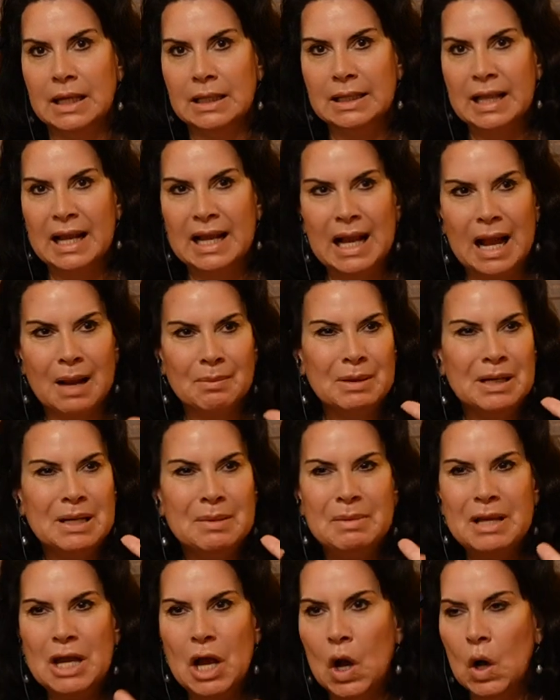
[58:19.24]
Like, I'm going to
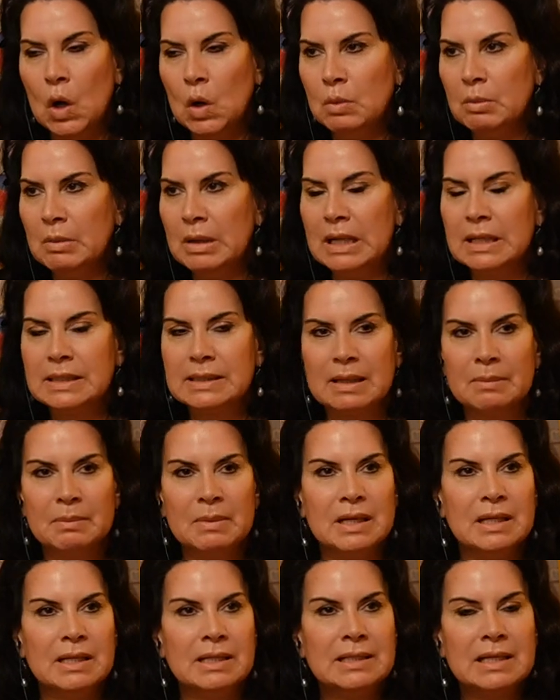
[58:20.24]
be homeless, I'm
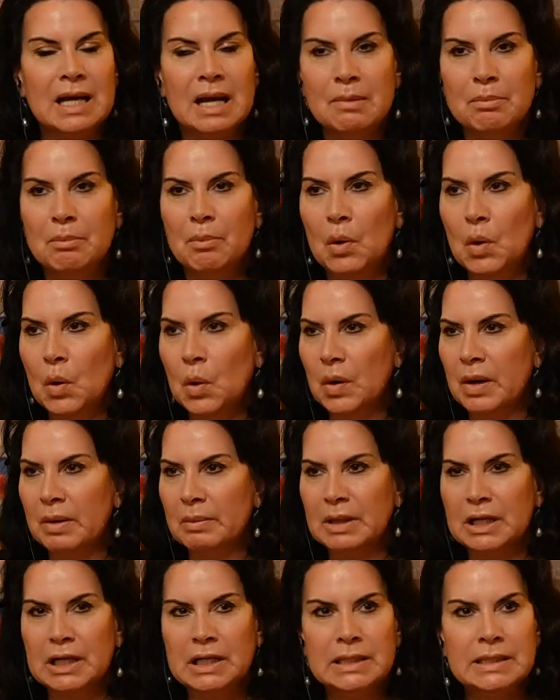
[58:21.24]
going to die poor, I'm
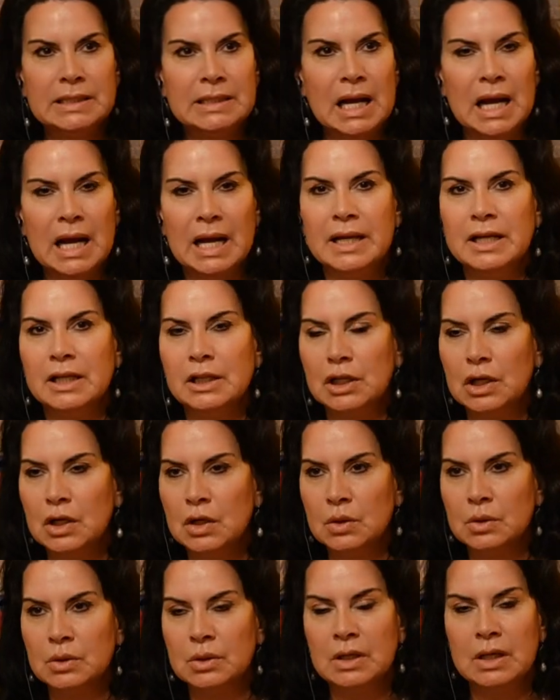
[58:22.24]
going to die
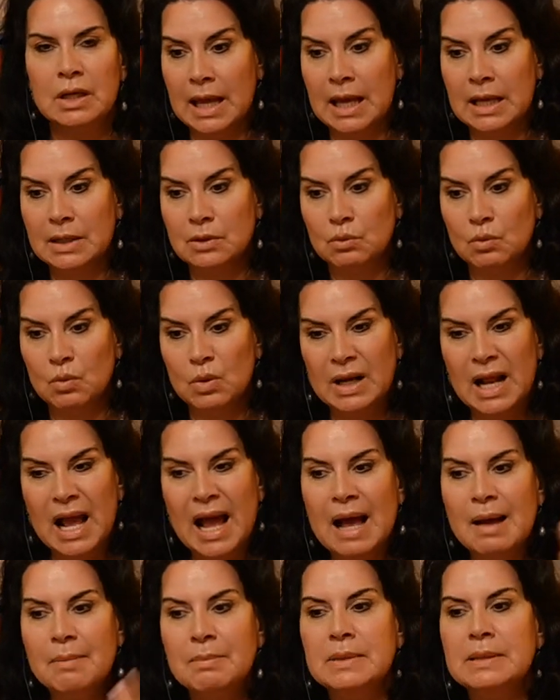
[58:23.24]
alone. And what
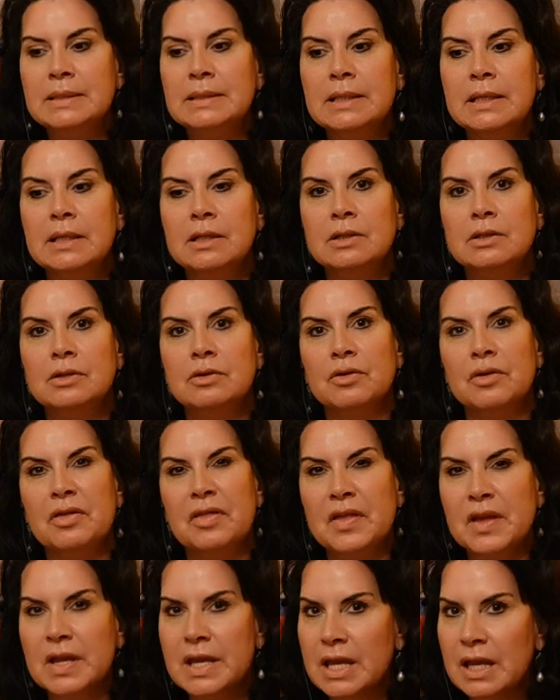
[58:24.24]
happens is you're
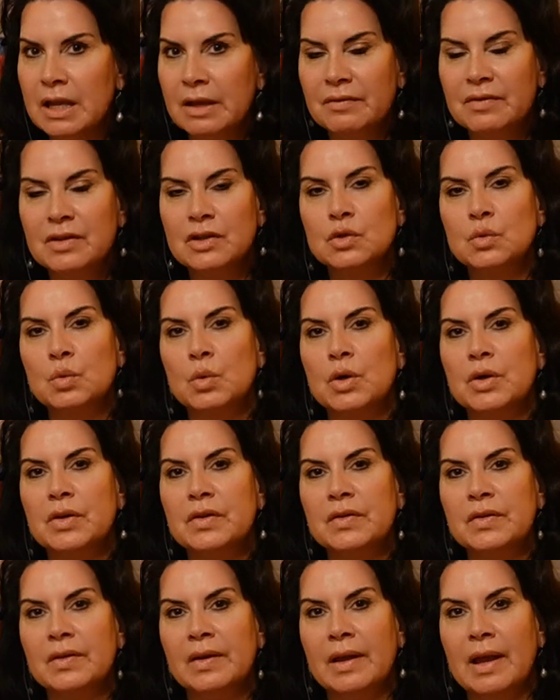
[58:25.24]
thinking of this
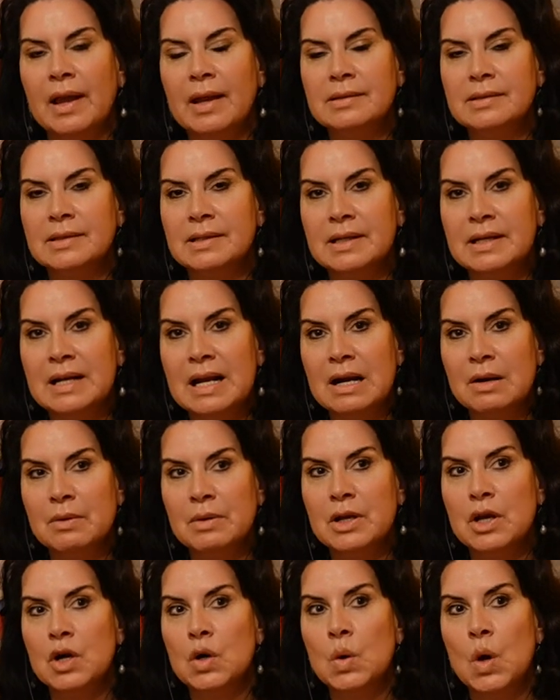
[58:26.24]
worst case
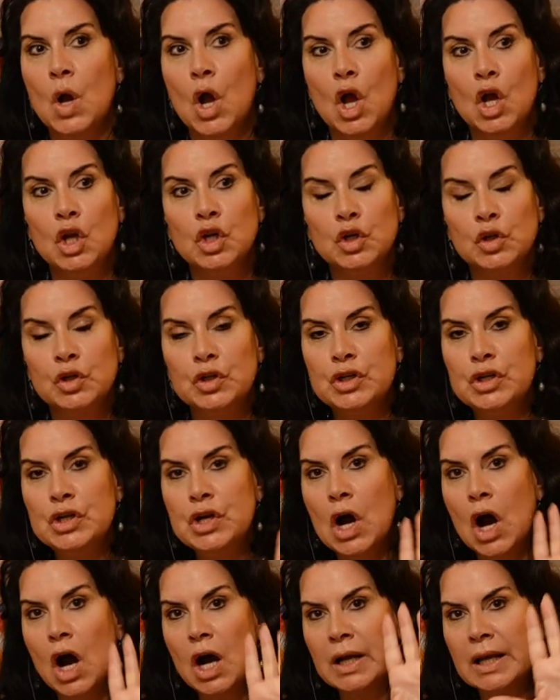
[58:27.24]
scenario, you're
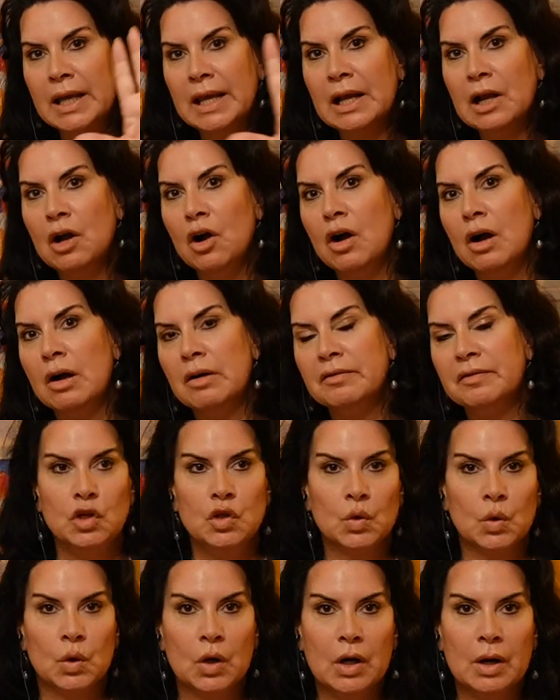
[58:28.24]
knocking off
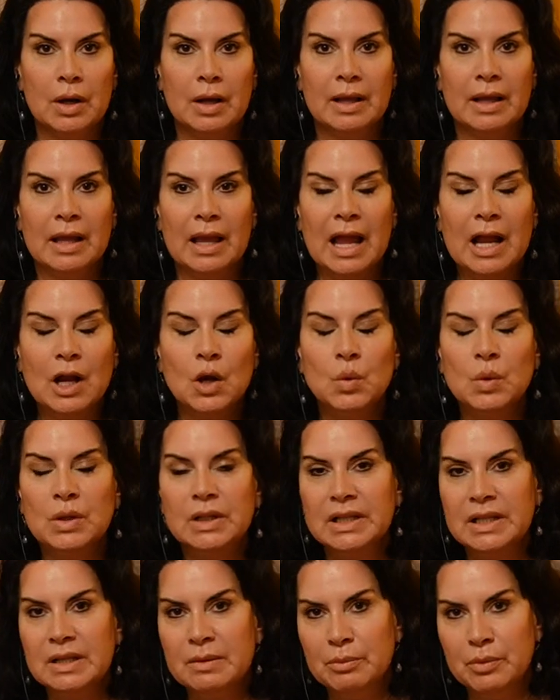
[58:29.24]
your
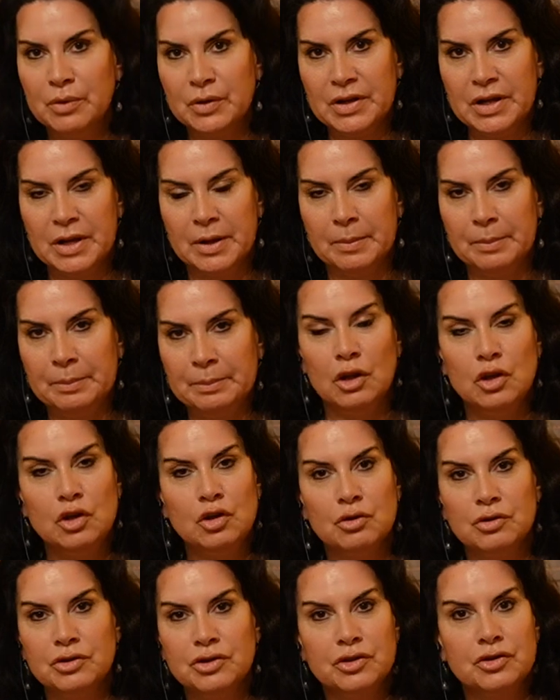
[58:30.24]
equilibrium.
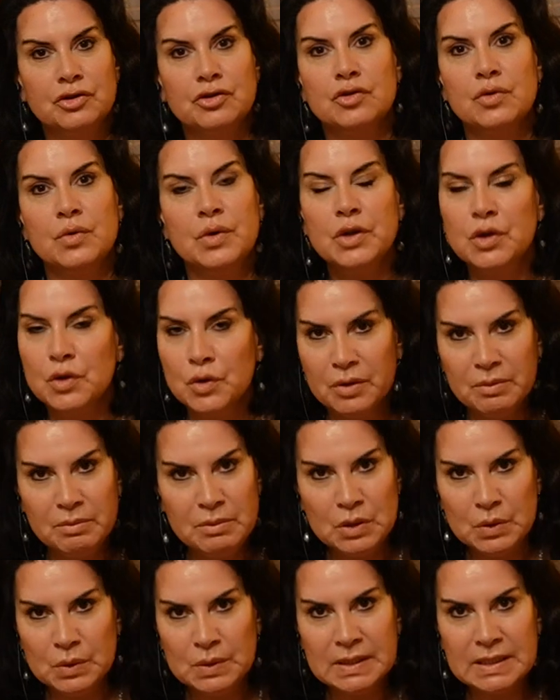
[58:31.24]
You're destroying your
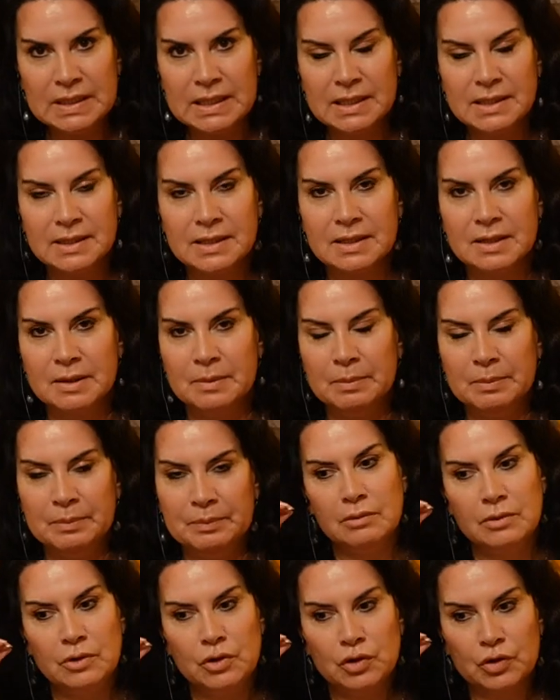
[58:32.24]
immune system.
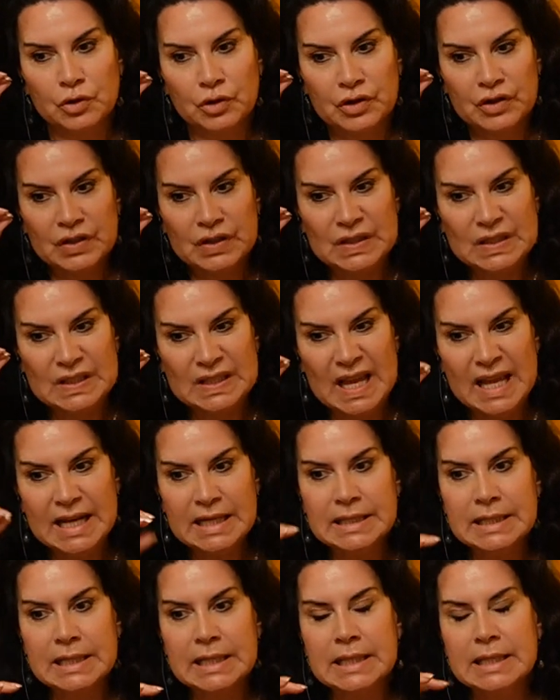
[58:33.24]
You're
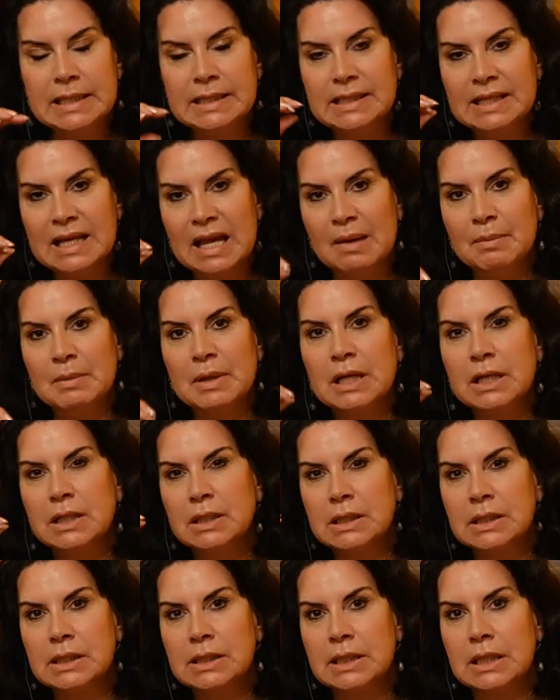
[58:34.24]
sending these chemical
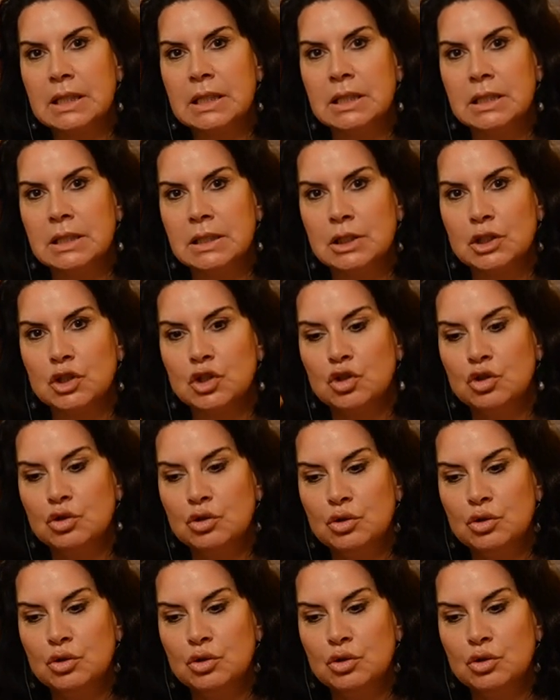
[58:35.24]
signals